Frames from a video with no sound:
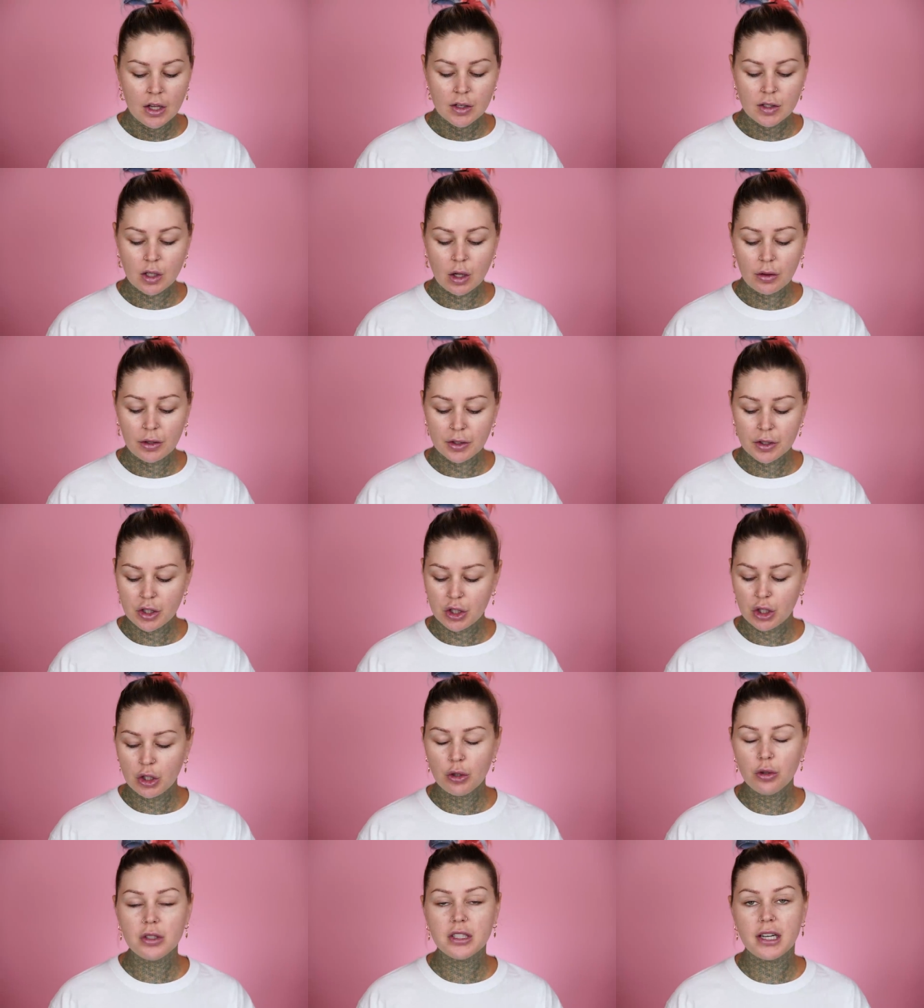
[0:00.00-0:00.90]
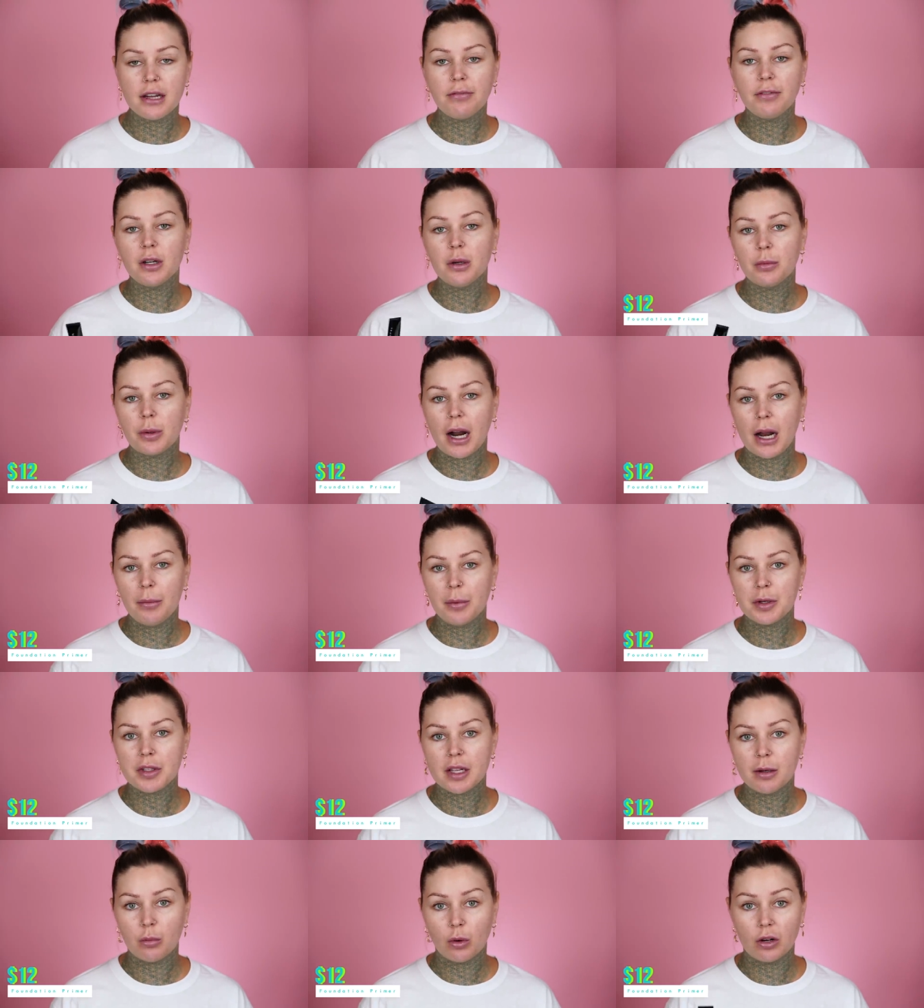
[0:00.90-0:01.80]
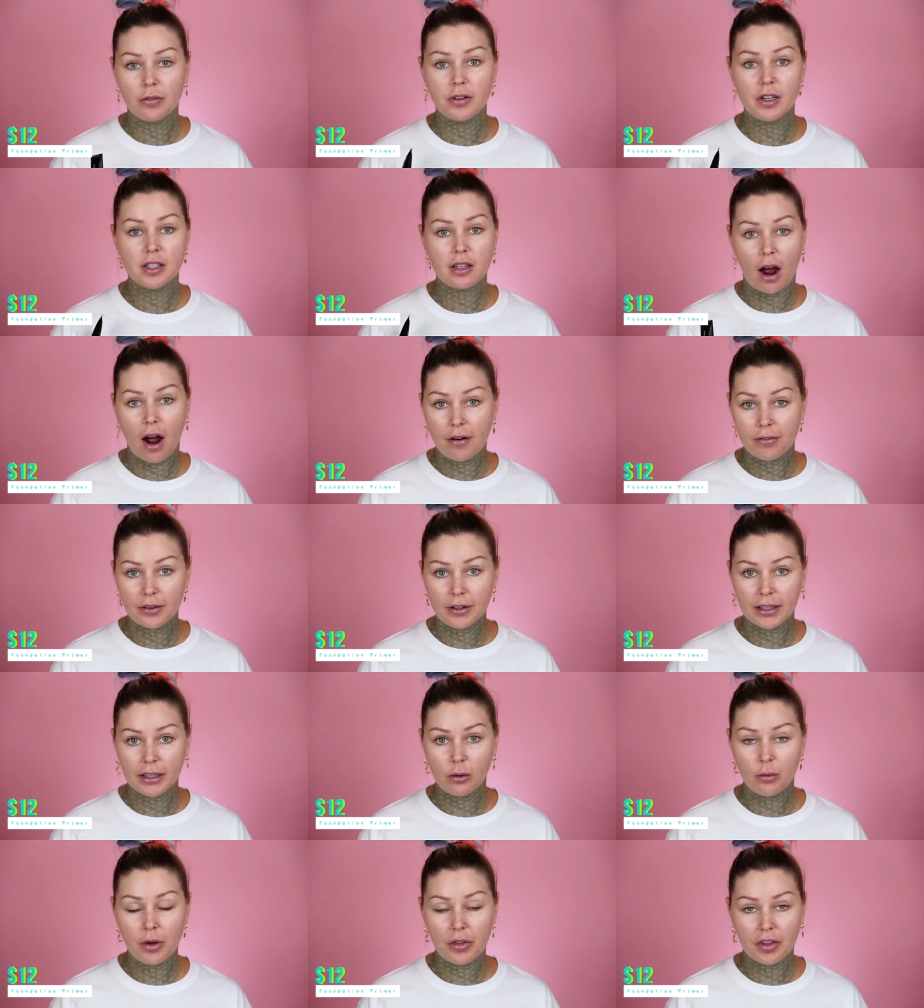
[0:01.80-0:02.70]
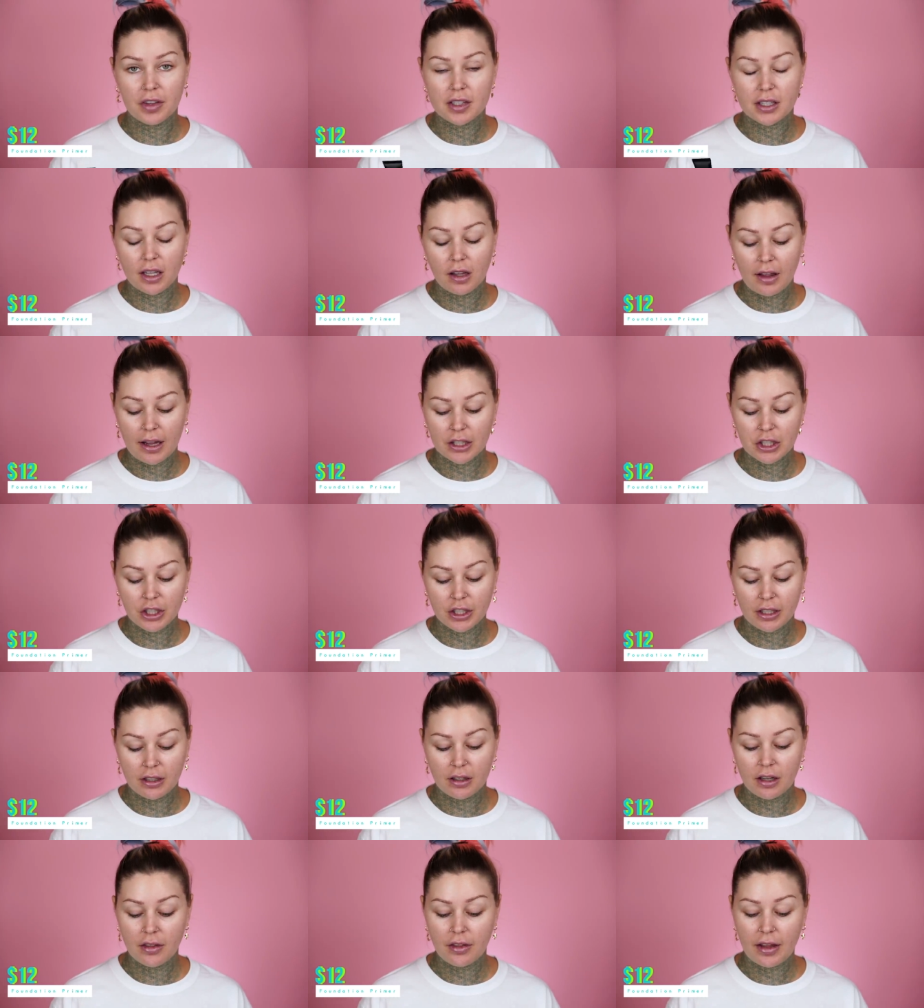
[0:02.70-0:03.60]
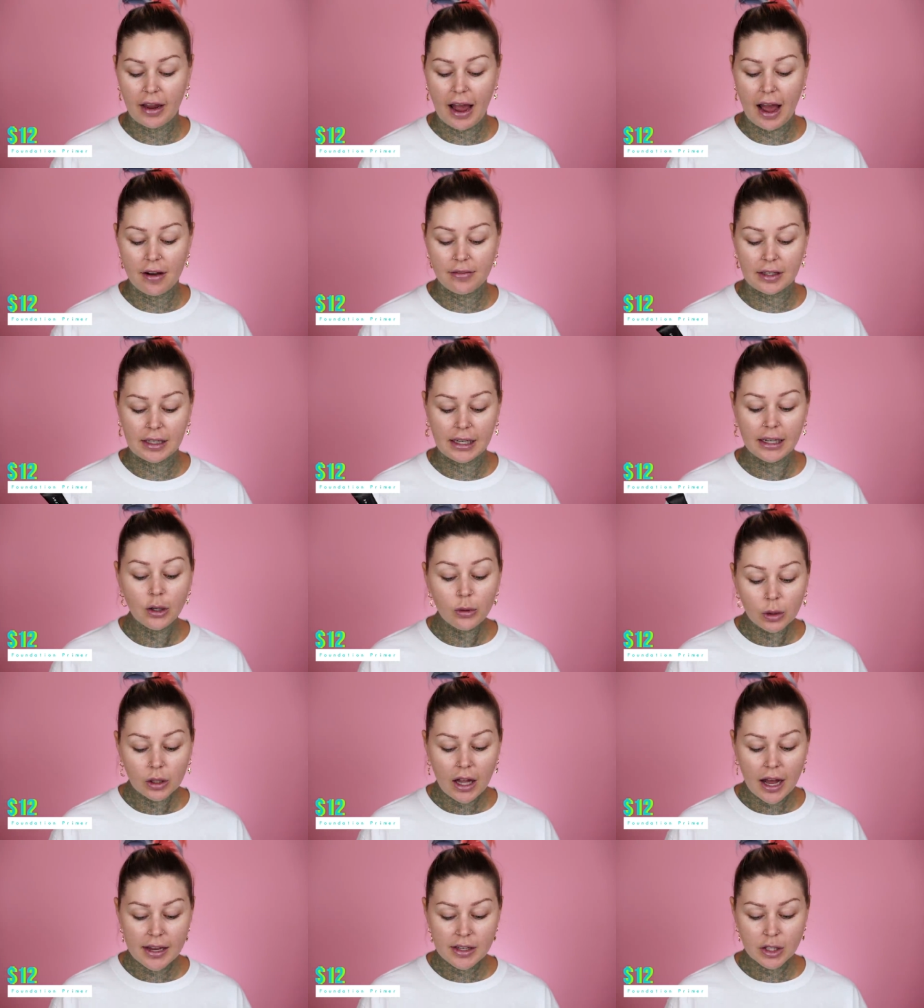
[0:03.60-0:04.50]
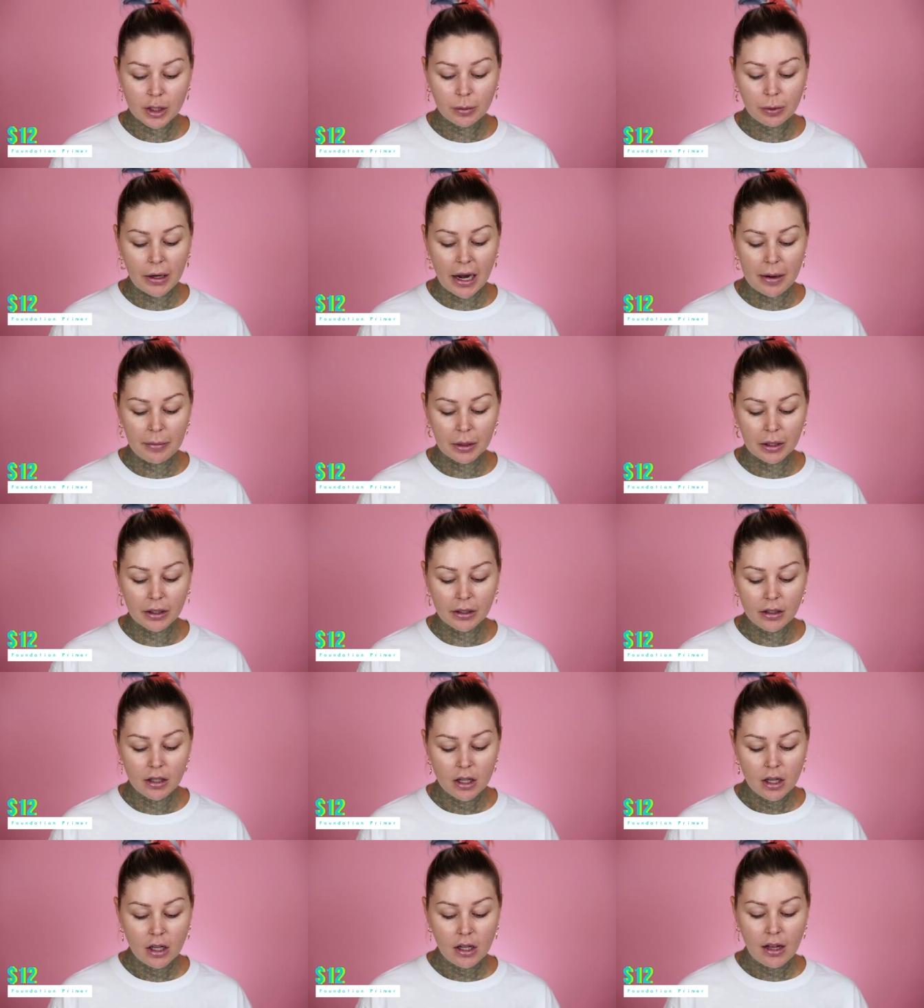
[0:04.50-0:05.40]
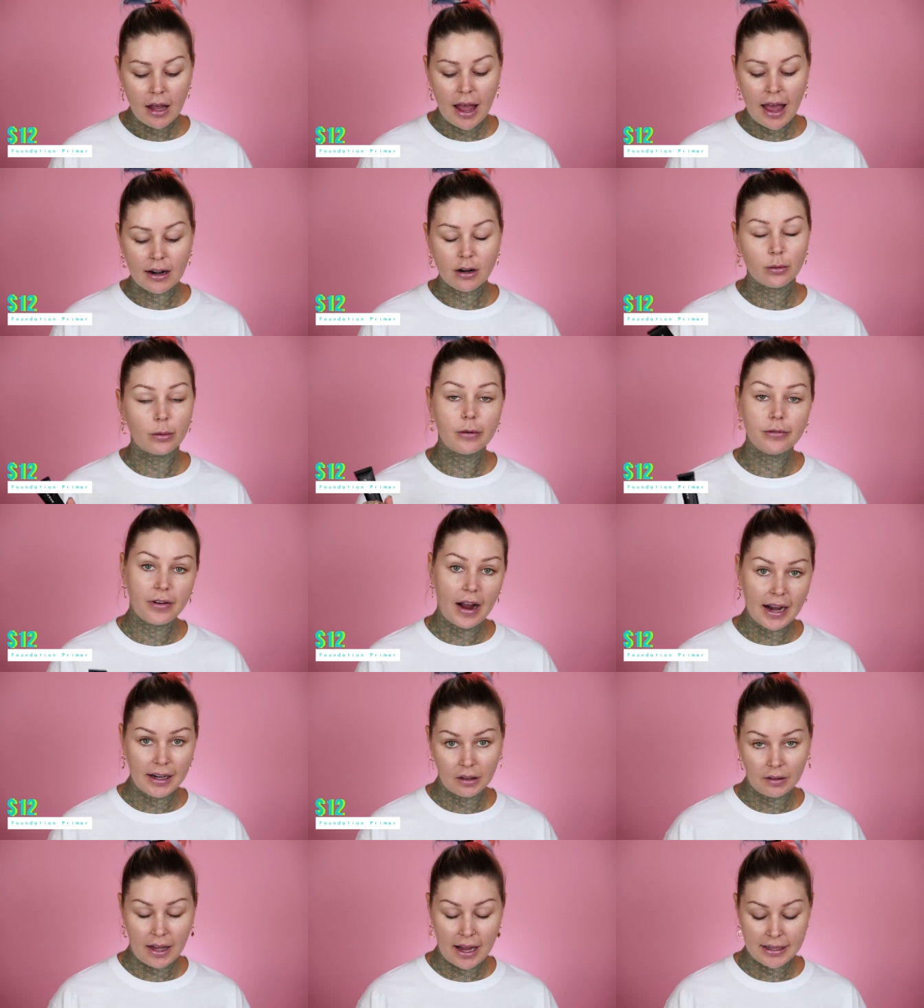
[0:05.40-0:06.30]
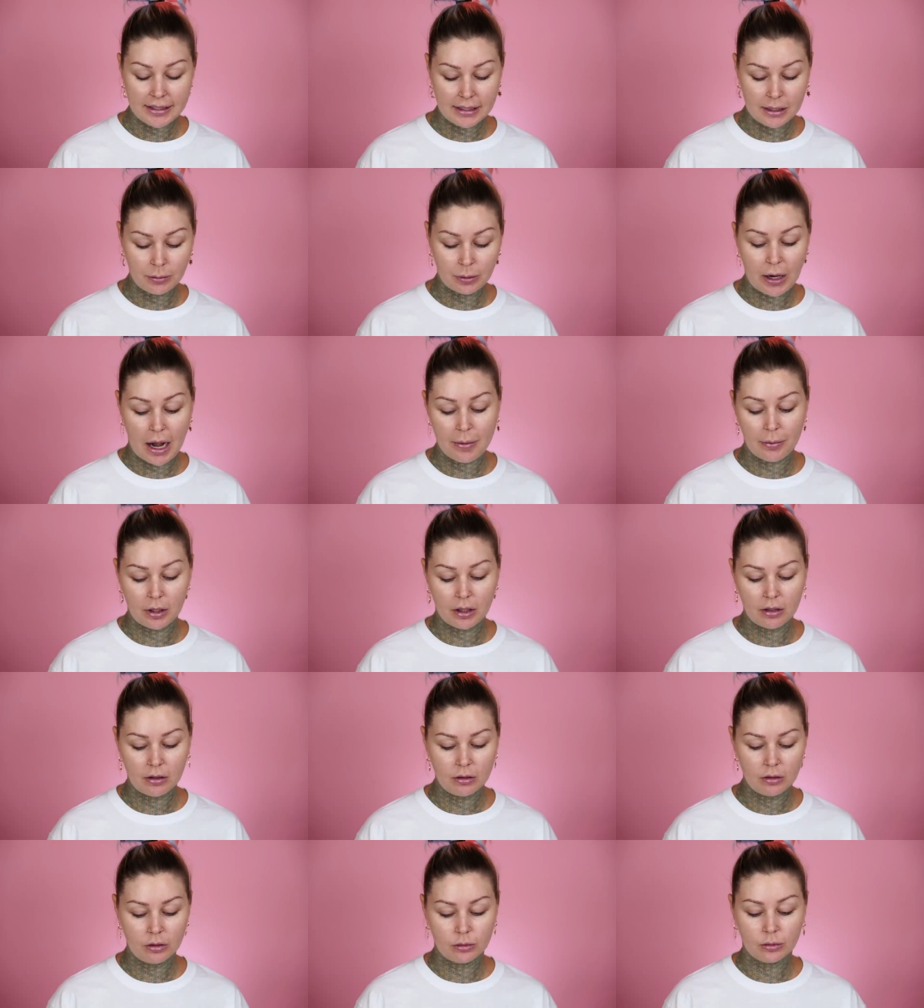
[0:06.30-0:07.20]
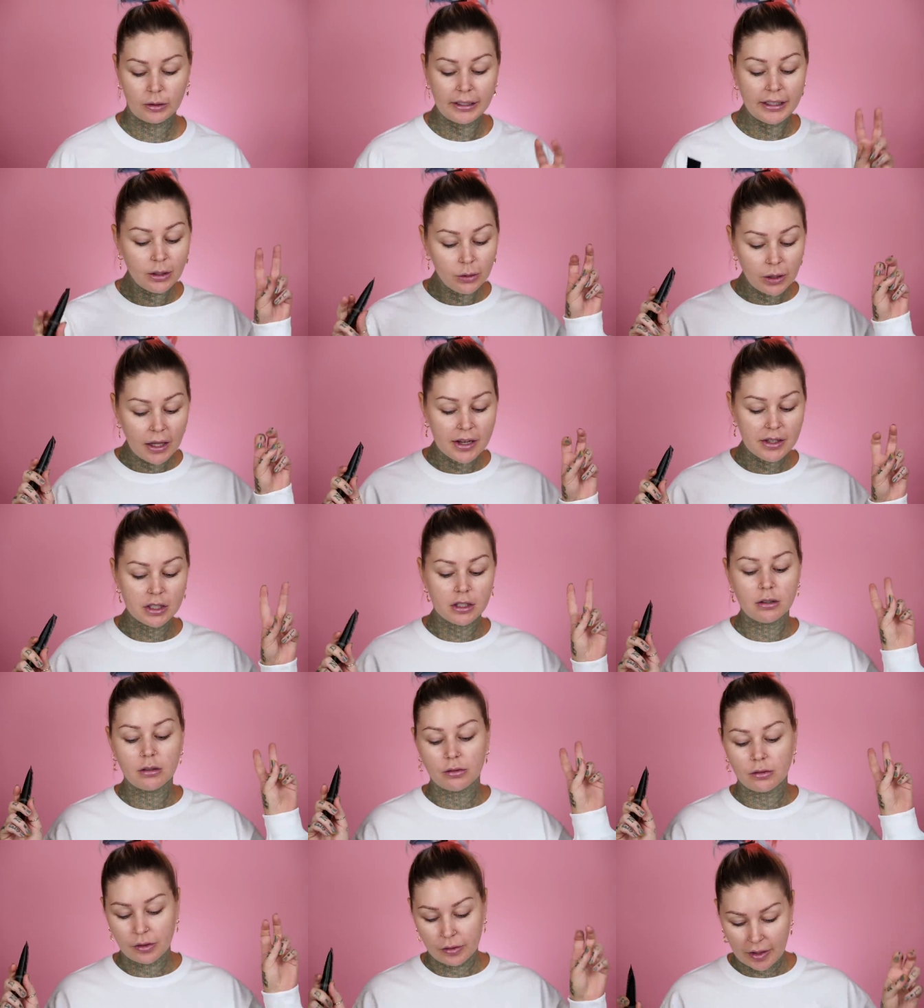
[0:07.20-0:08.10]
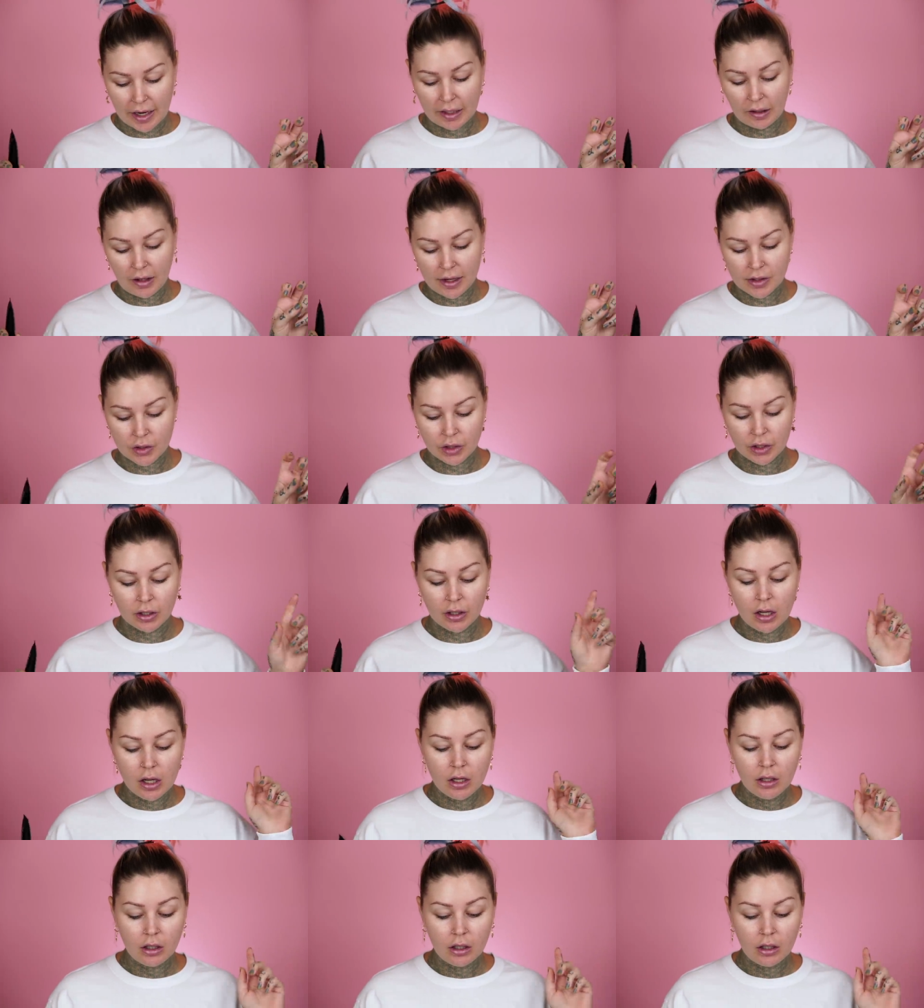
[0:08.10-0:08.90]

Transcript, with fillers: So there's 2 different primers that Morphe's offering with this collection. They have an equalizer primer and a revitalizing primer. Equalizer, revitalizer.